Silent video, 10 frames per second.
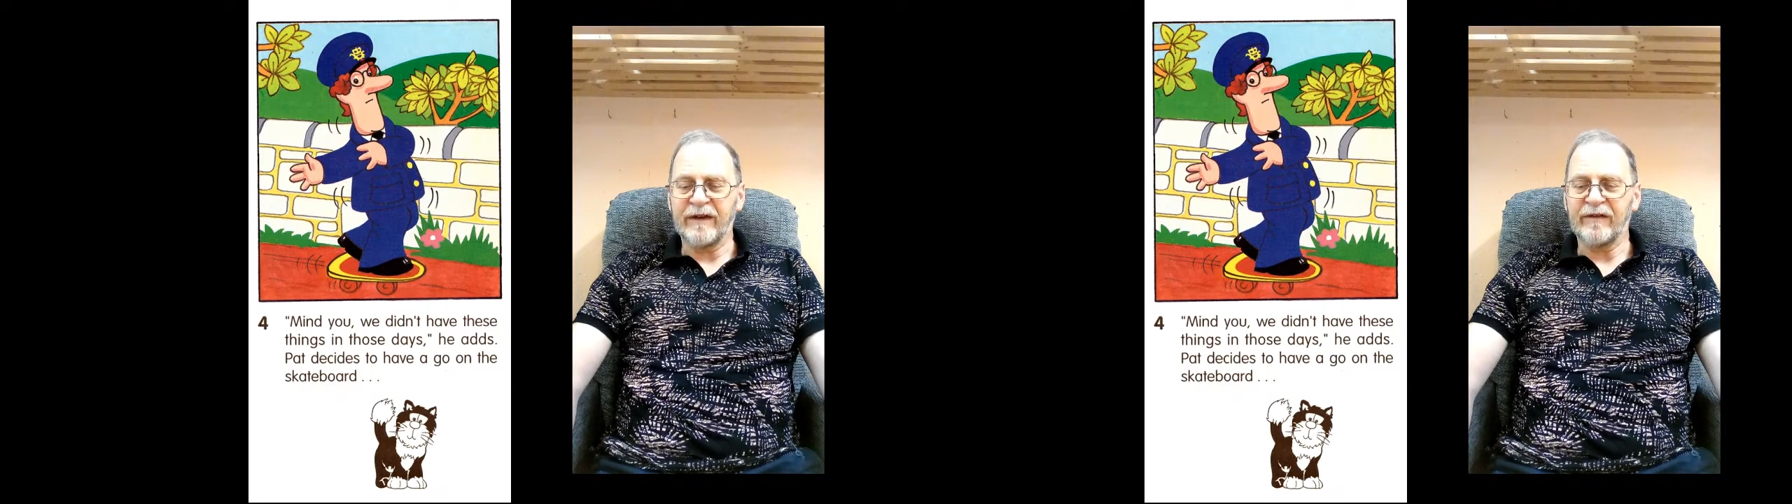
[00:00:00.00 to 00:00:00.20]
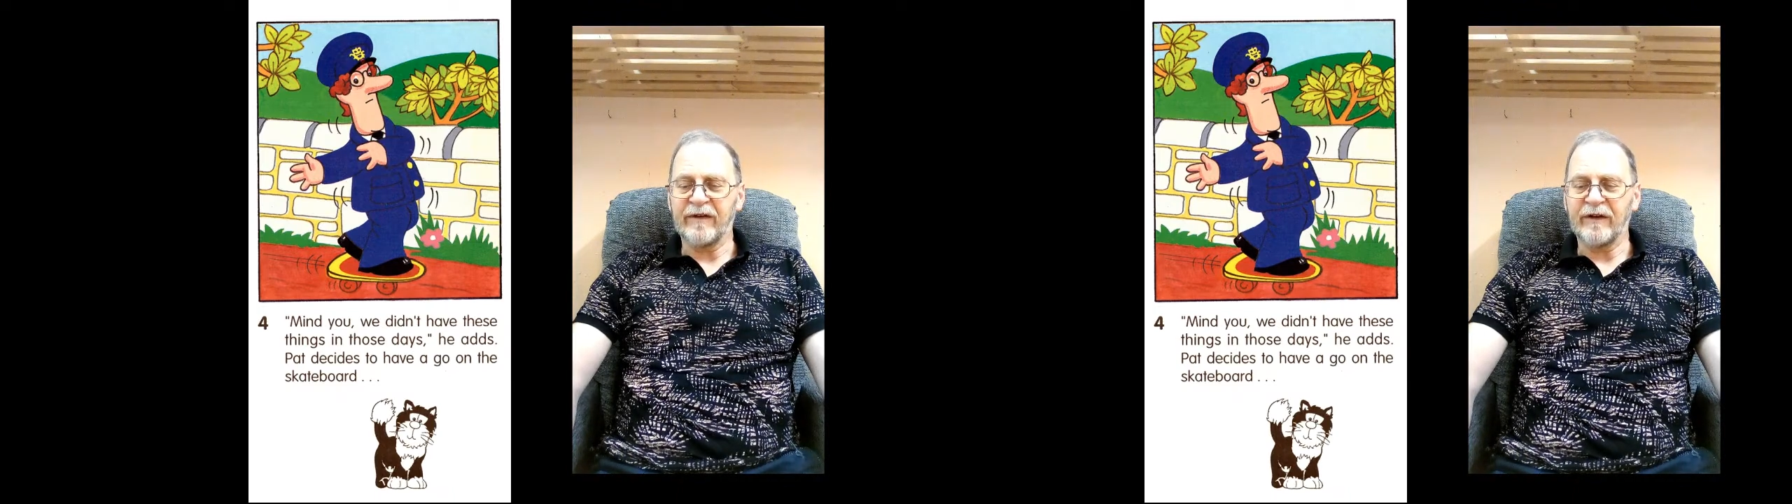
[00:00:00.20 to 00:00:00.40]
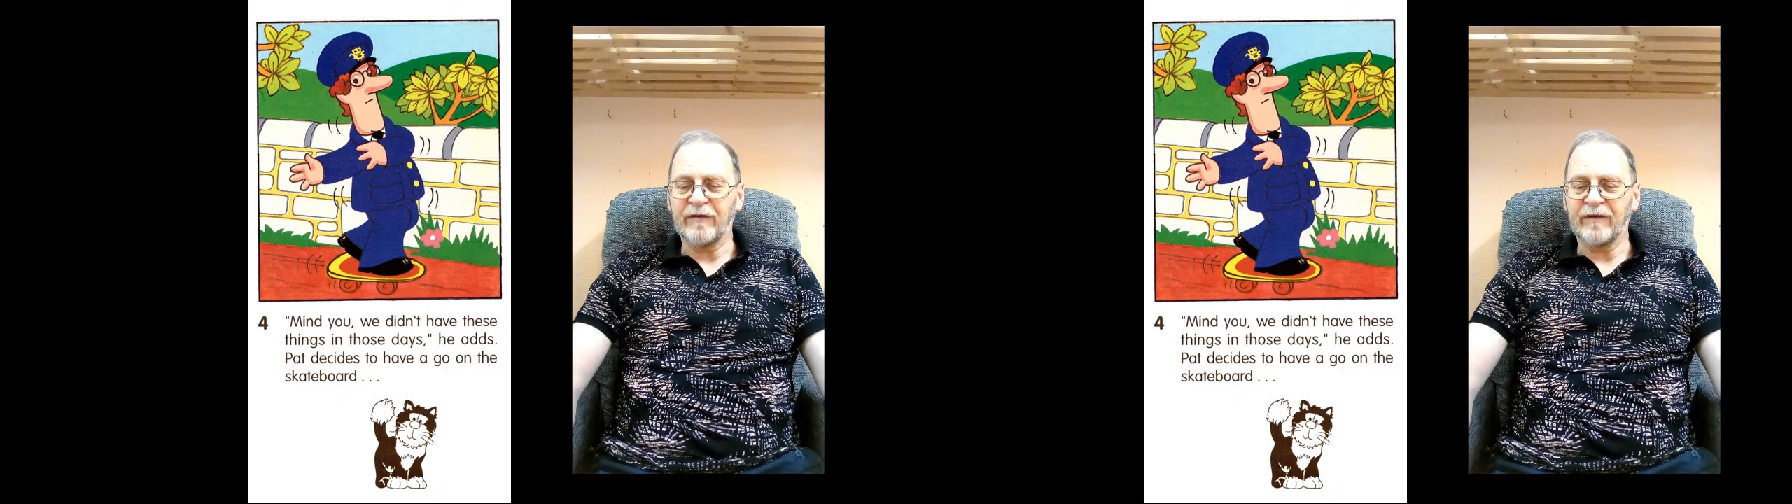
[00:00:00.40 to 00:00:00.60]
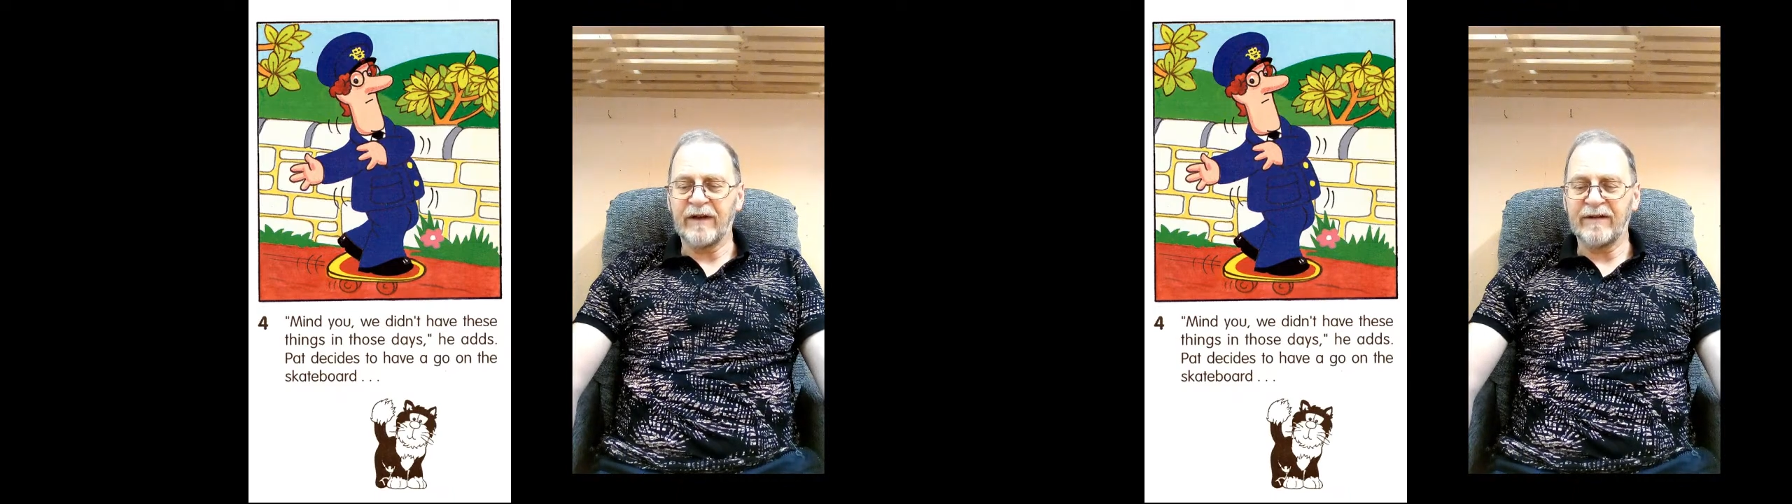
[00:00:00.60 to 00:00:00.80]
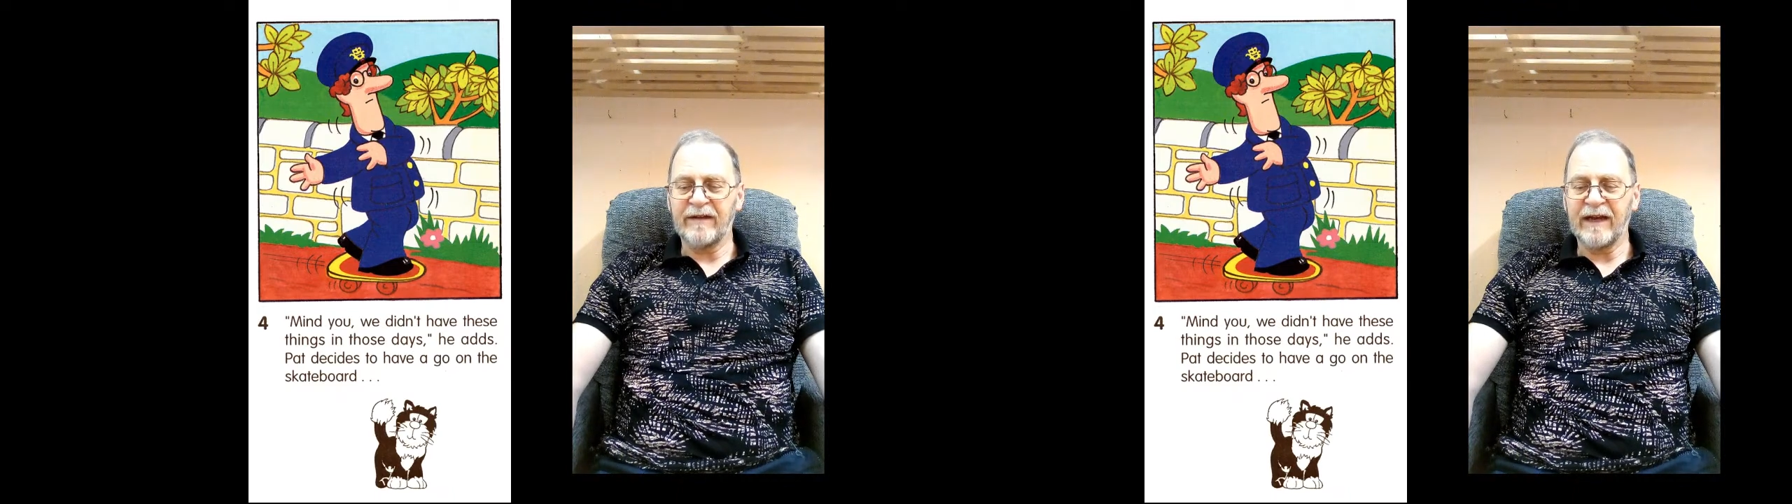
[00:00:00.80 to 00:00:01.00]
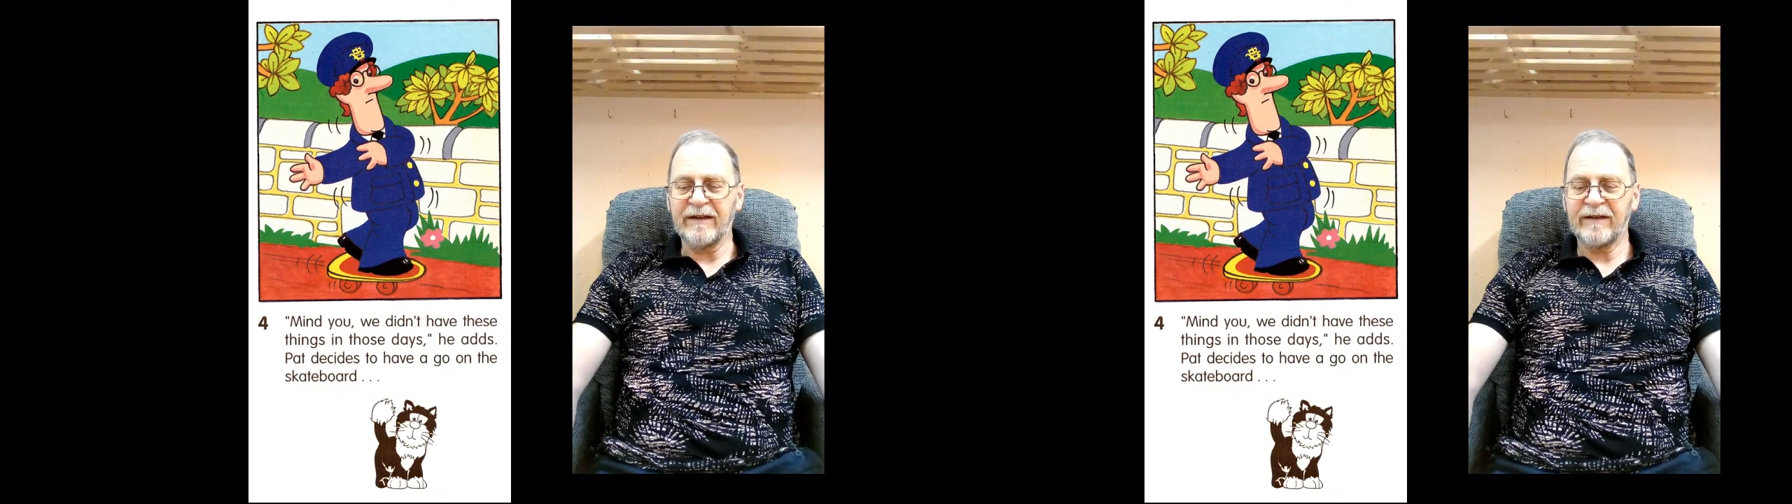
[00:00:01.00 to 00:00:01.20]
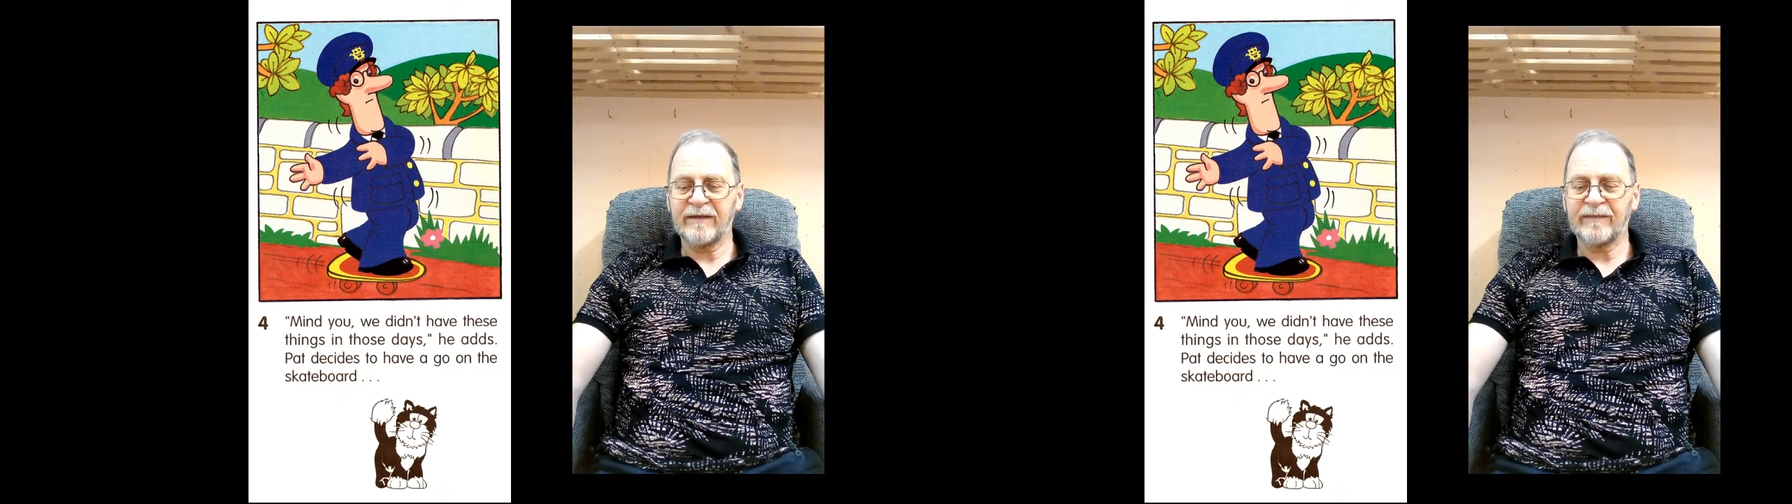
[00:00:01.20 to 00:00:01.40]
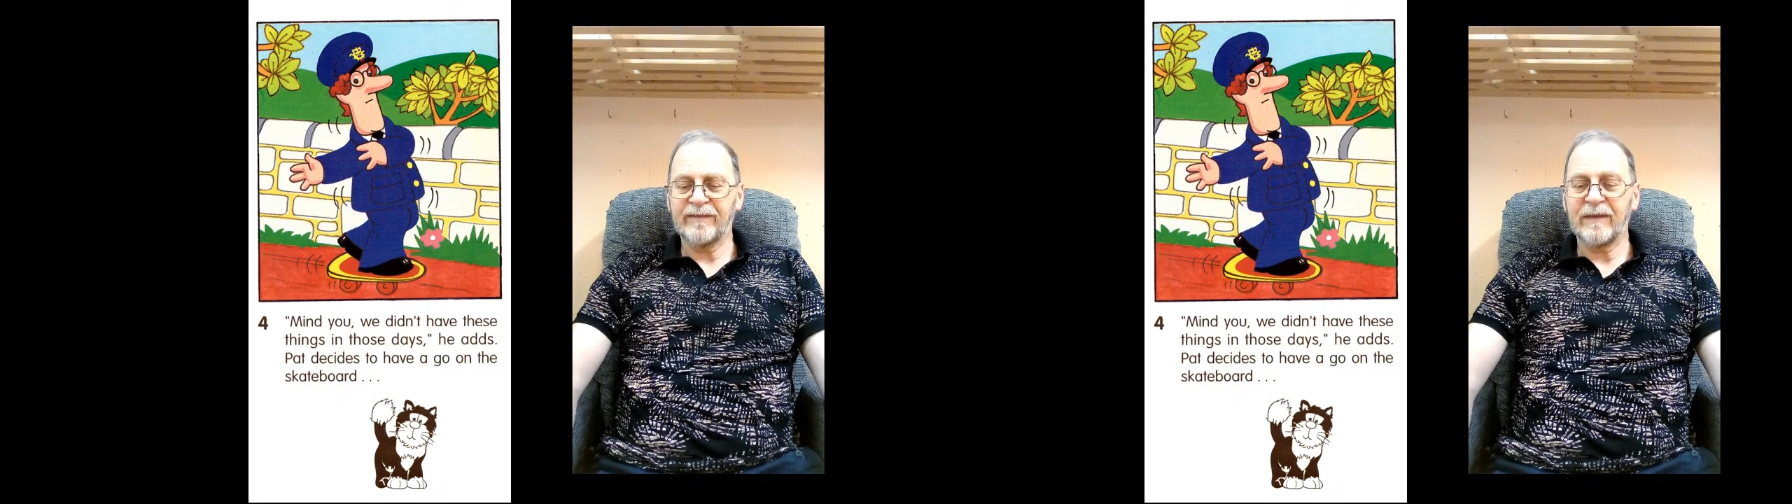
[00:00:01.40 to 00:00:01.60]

things in those days, he adds.